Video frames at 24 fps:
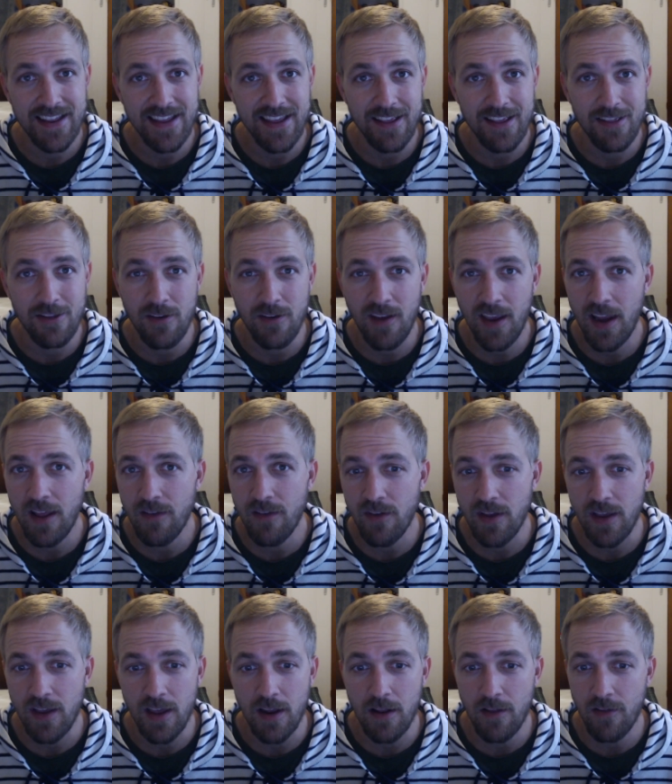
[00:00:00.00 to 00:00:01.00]
and you can't
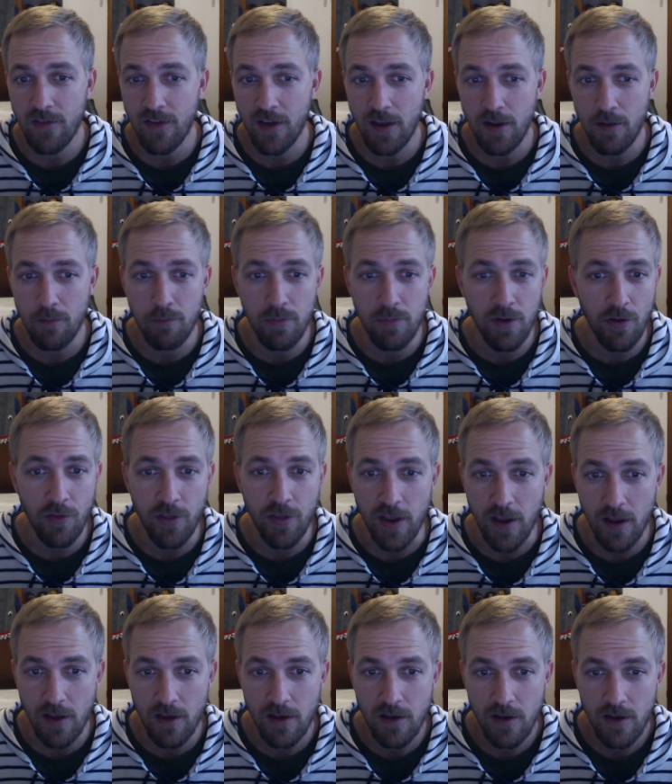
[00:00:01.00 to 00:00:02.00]
even get inside a
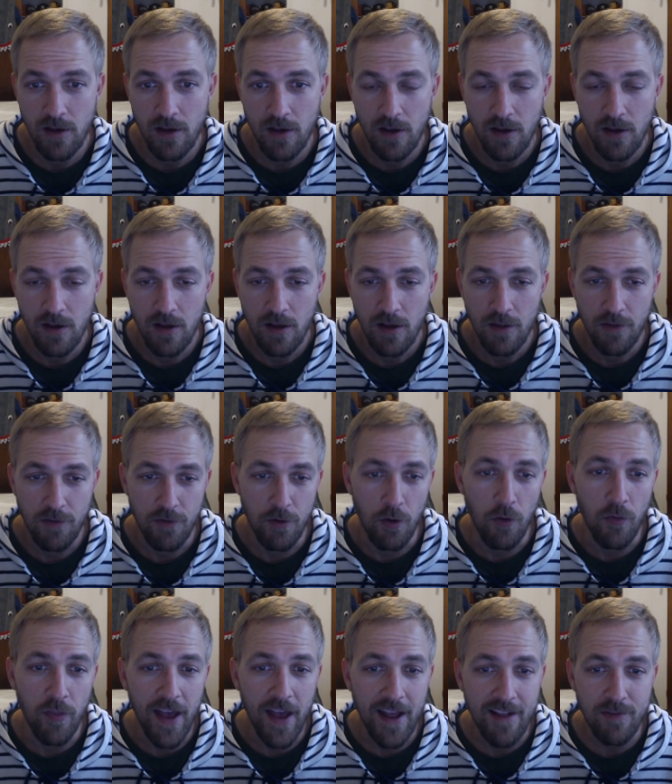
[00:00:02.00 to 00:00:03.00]
building.
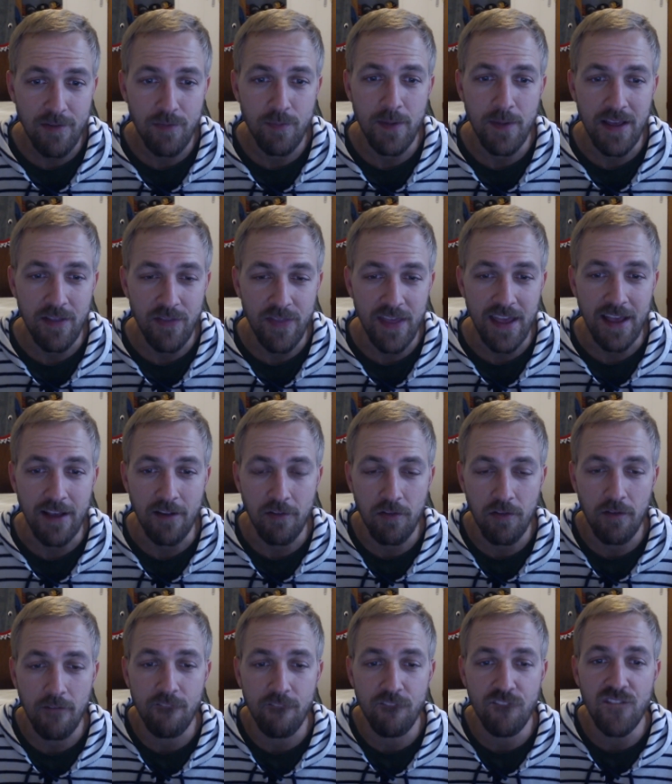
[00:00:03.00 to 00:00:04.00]
So that's made
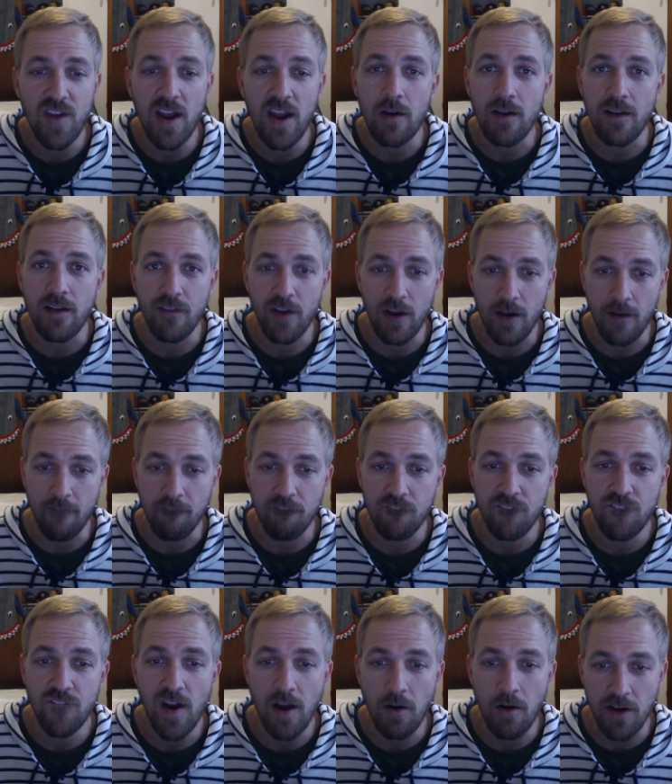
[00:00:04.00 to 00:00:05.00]
things very, very,
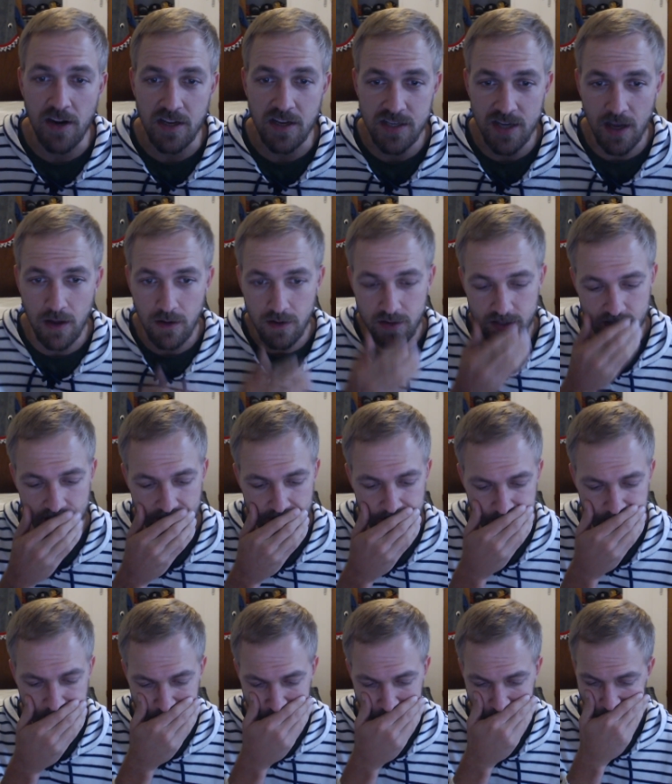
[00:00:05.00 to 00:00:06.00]
very
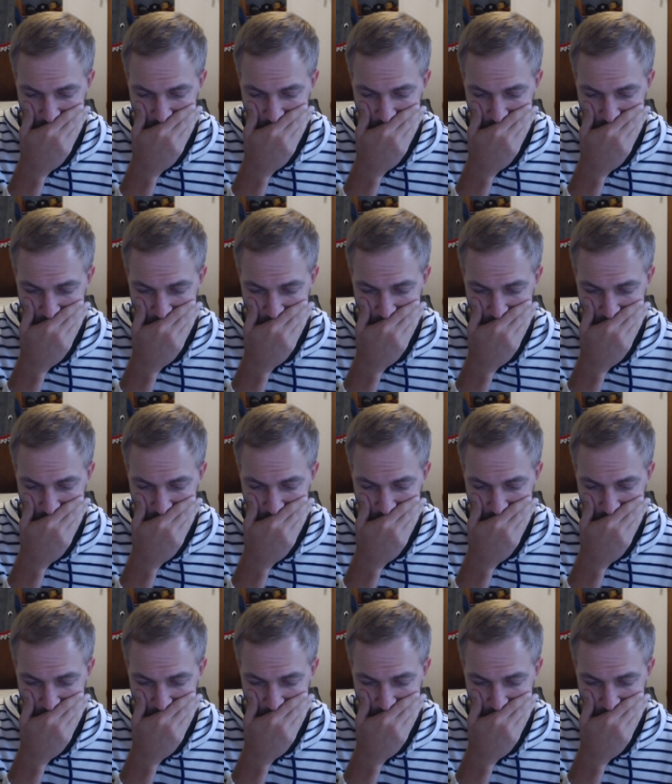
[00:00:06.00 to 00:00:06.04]
challenging.